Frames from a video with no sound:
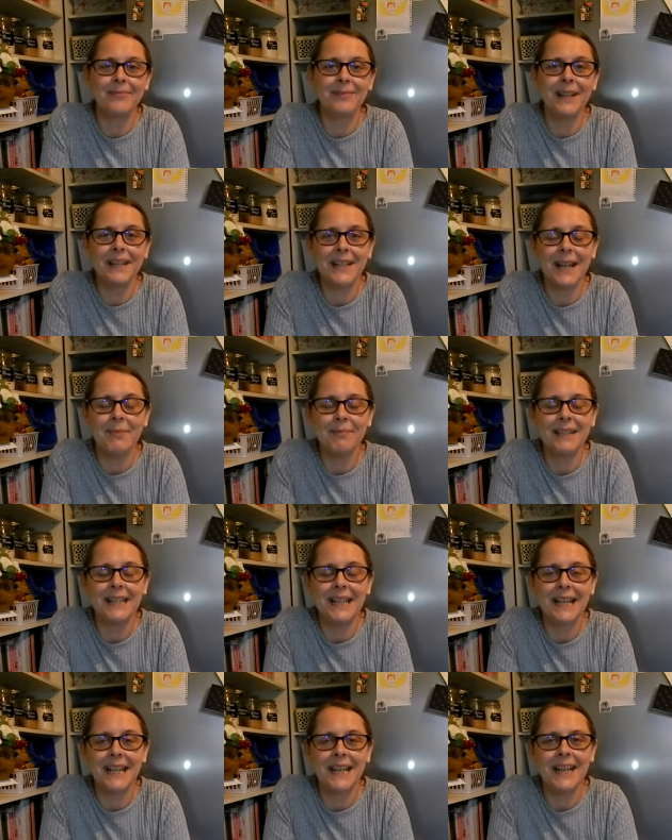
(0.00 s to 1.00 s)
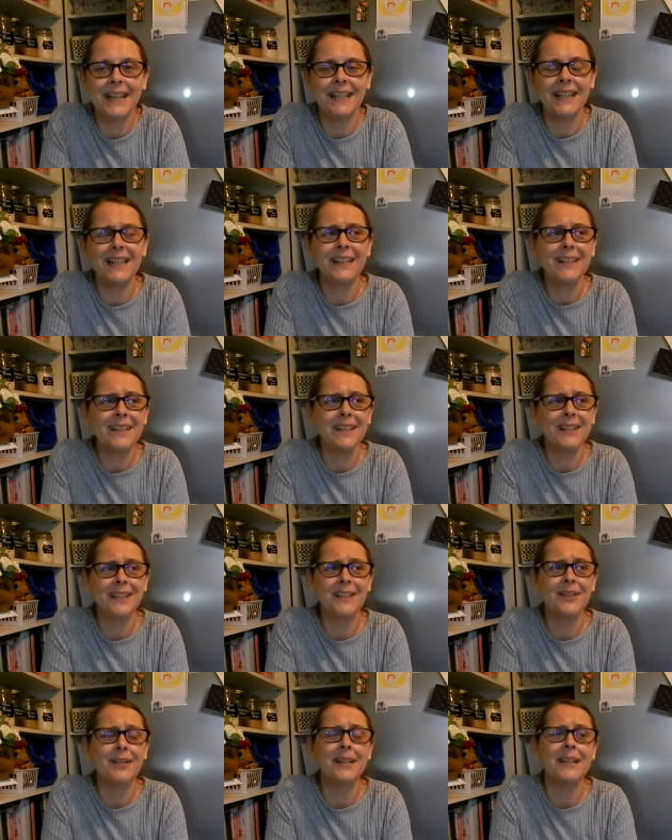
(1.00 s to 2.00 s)
My name's Leanne.
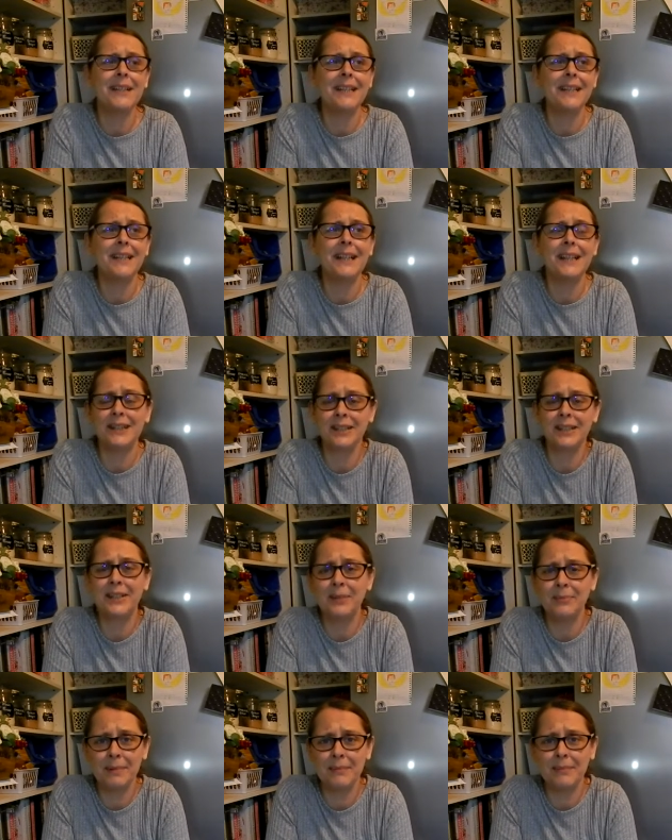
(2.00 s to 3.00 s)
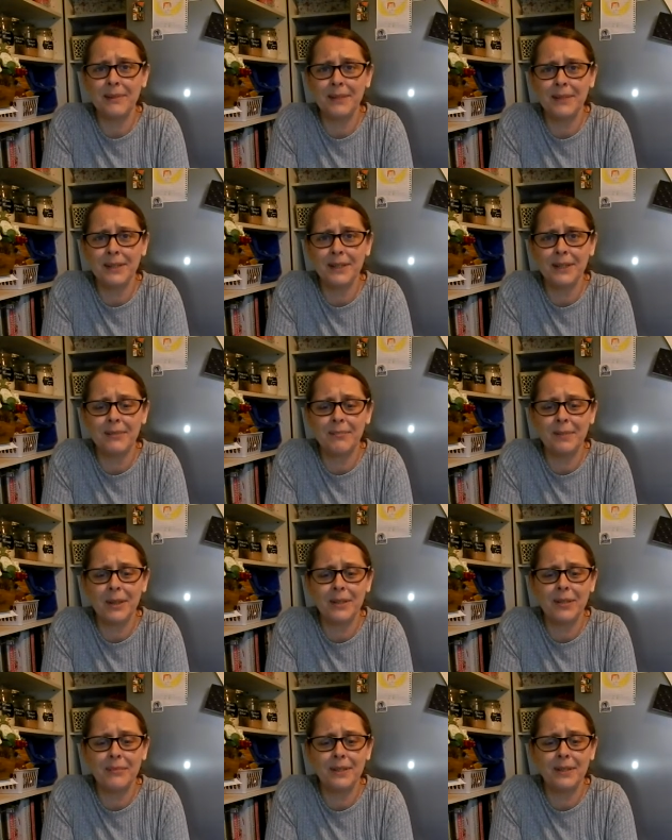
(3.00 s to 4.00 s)
Eliza's got a a tummy bug at the
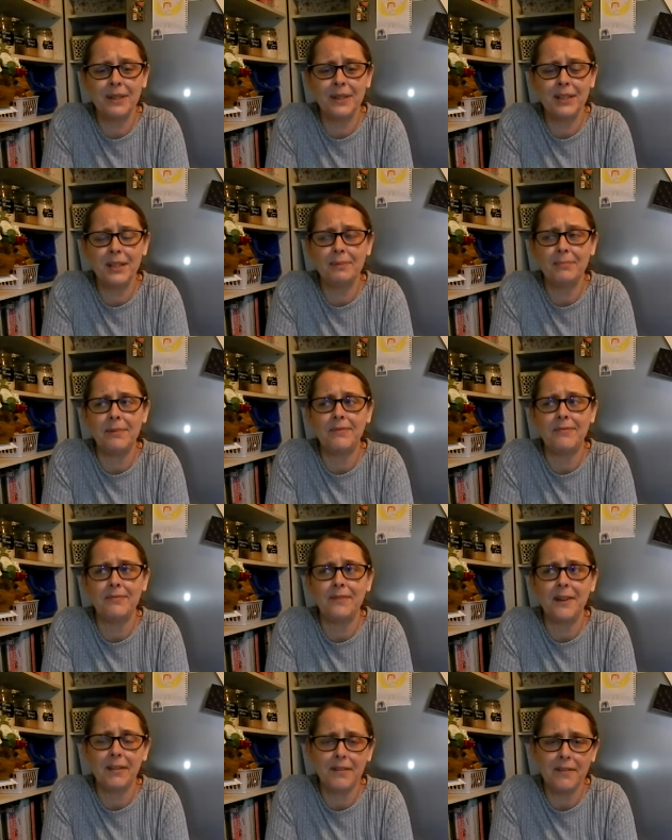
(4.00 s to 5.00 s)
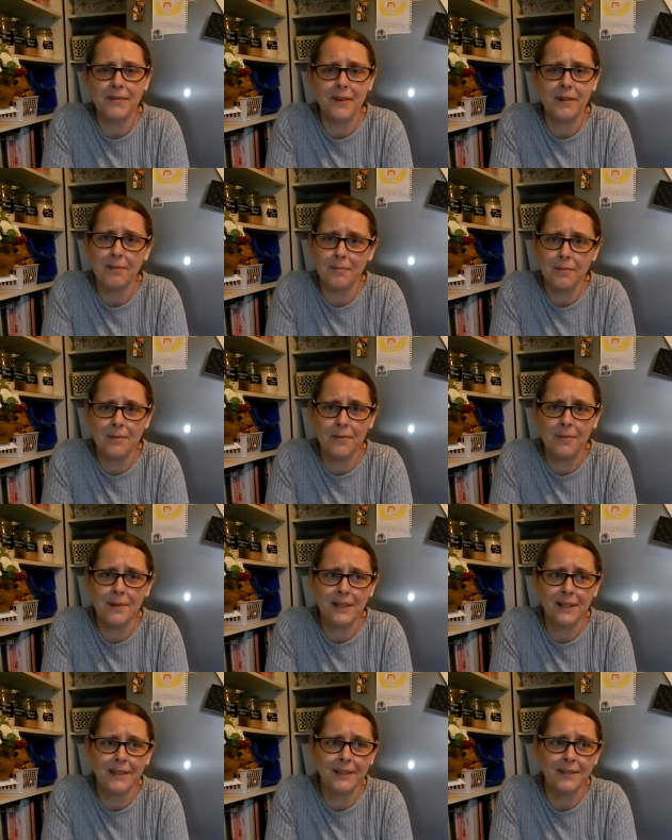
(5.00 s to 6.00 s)
moment. She's been very, very
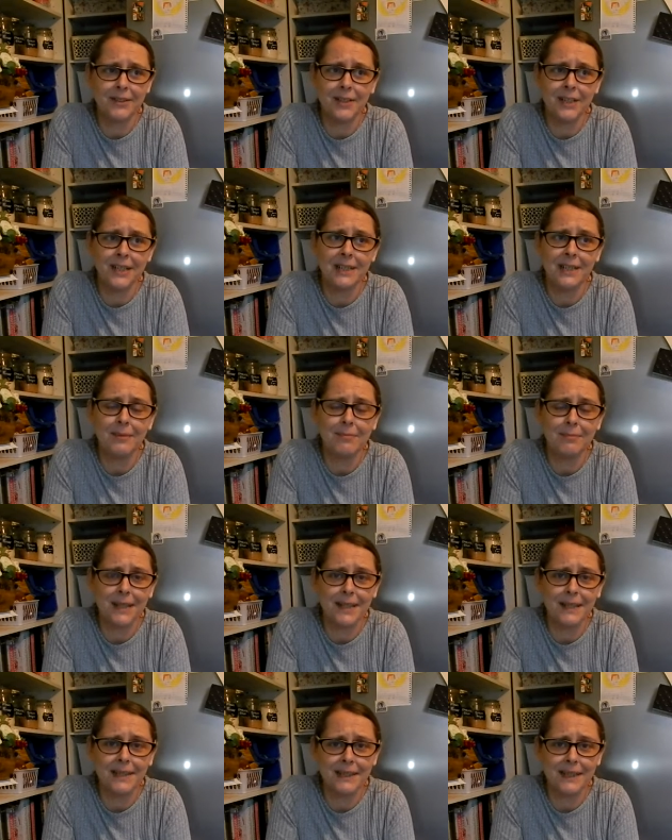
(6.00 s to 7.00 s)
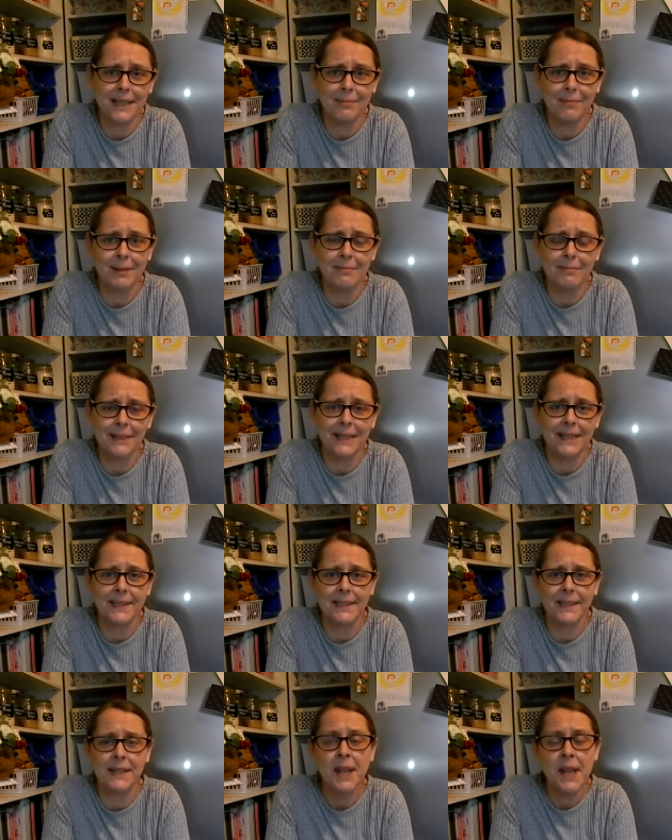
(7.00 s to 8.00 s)
poorly, so she's in bed sleeping, bless
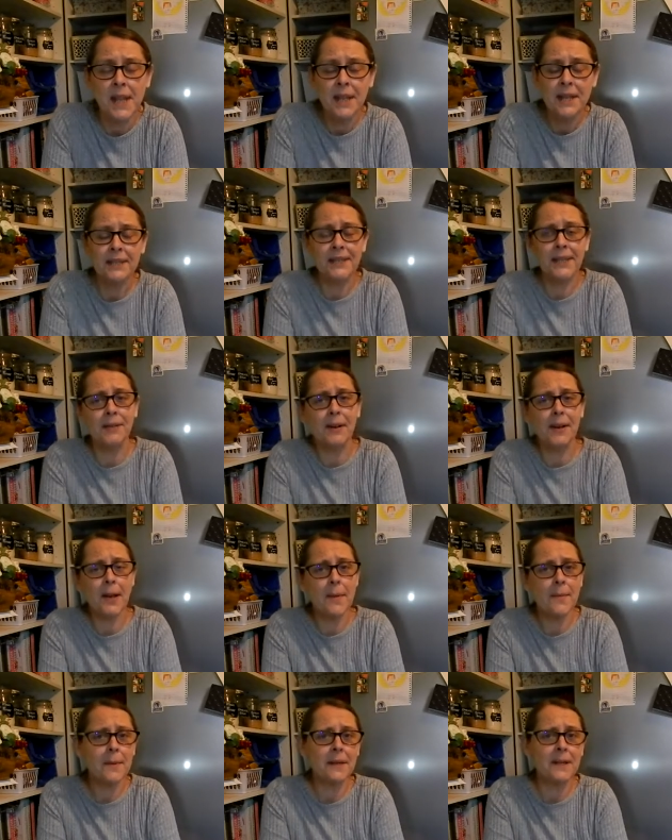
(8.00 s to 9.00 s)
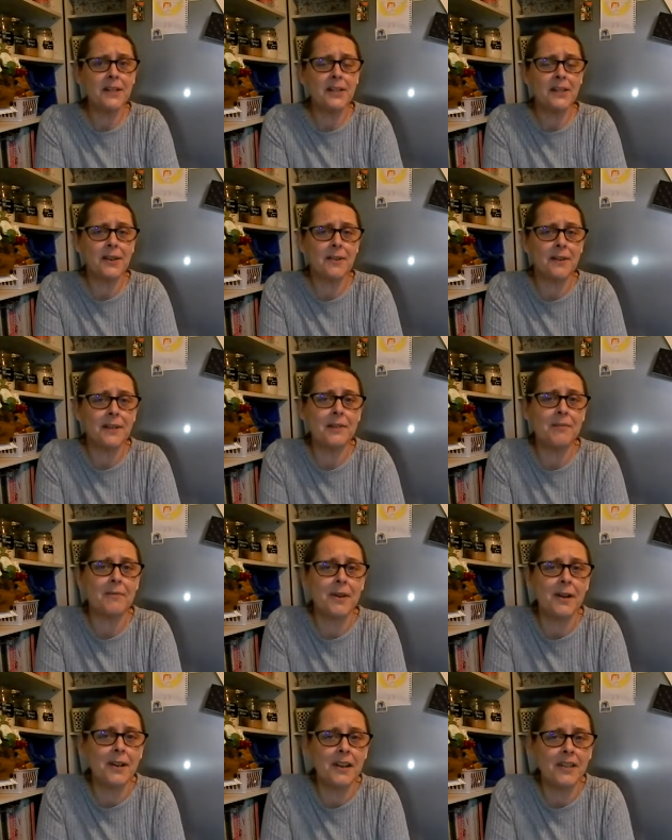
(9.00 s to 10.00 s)
her. So I'm going to show you
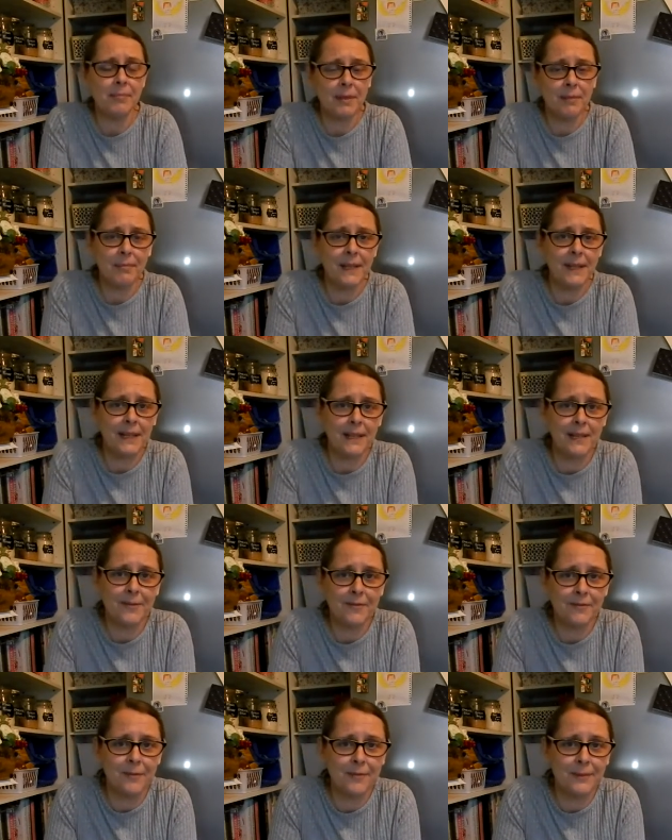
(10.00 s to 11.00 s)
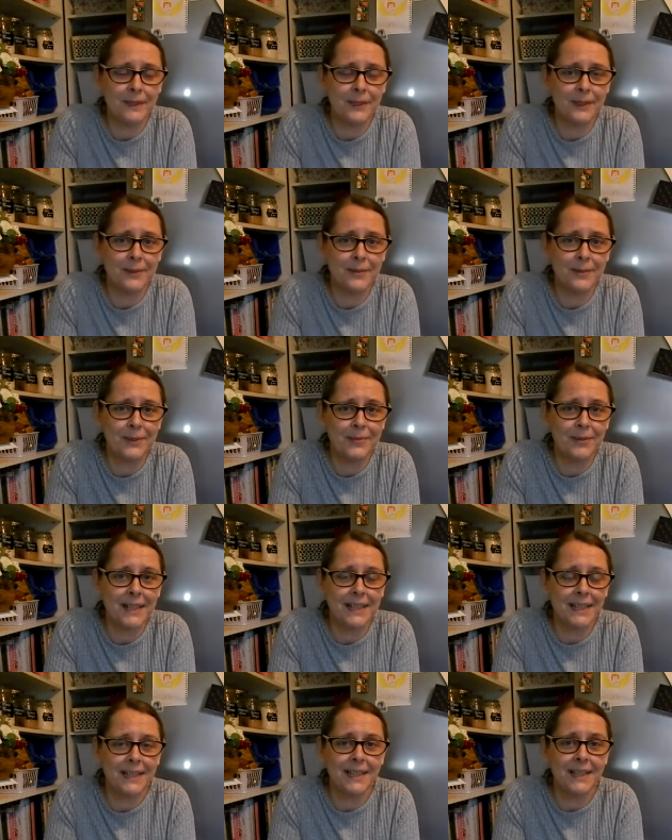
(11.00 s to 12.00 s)
what I've been picking up from the stores
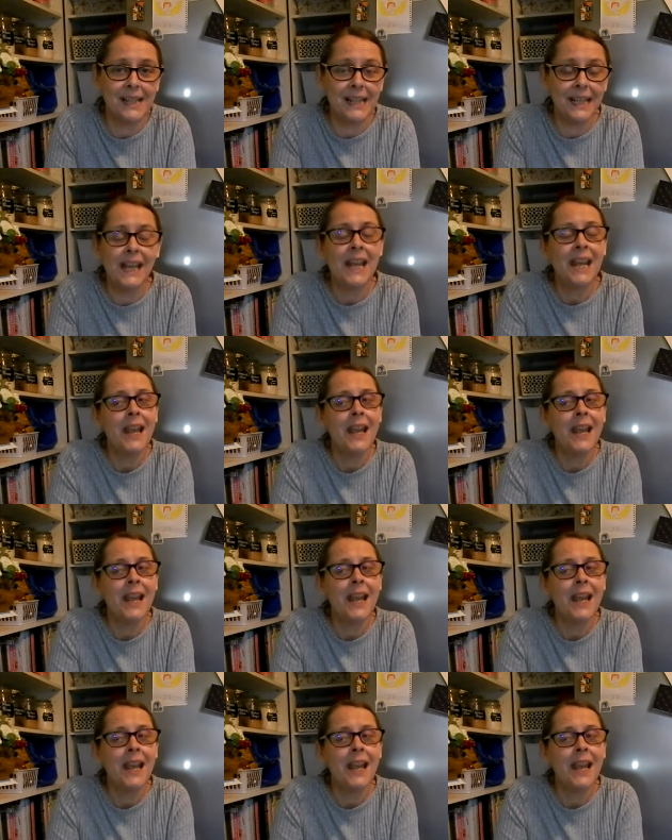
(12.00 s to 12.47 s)
recently.